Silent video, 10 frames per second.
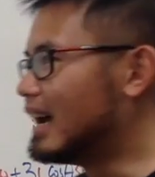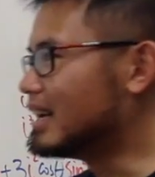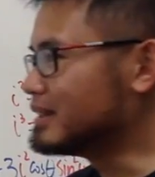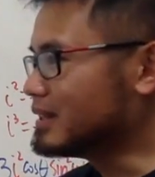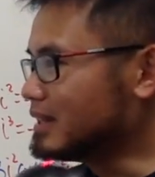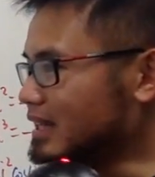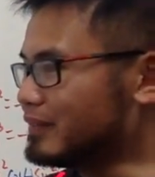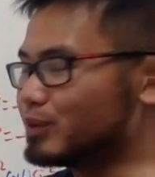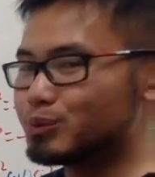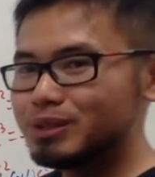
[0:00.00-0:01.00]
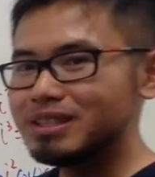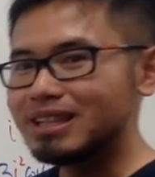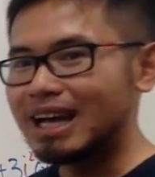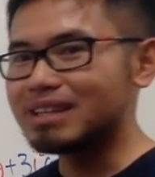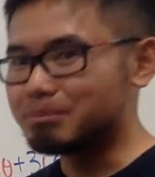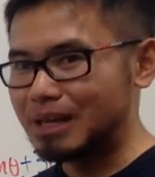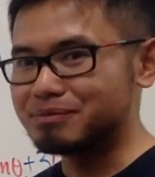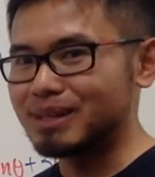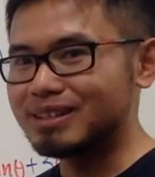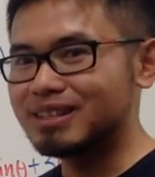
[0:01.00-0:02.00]
And if you really like
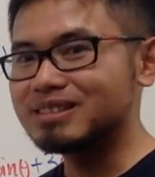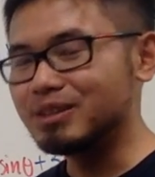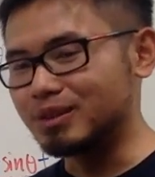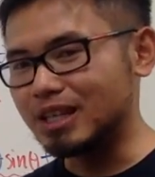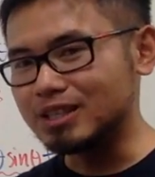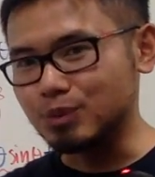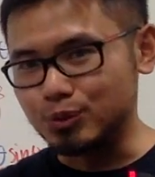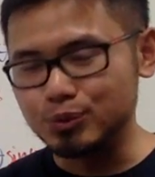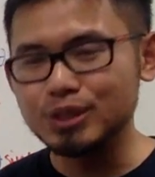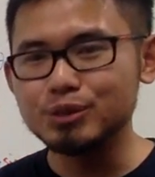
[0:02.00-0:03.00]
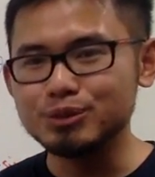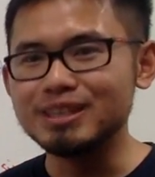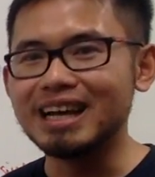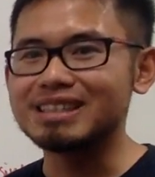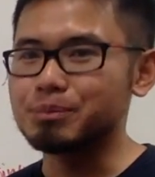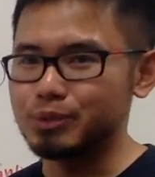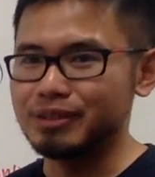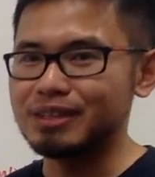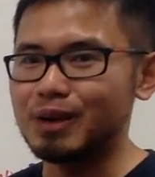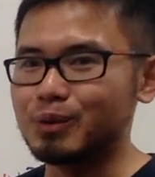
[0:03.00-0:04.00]
mathematics, you guys will really, really like
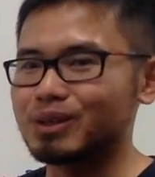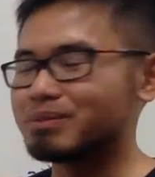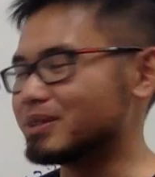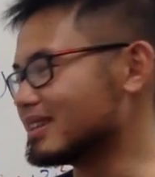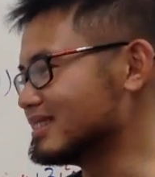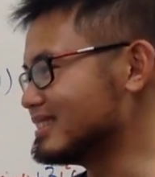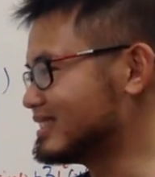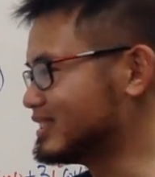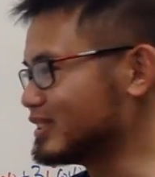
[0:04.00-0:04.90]
brilliant dot org because it's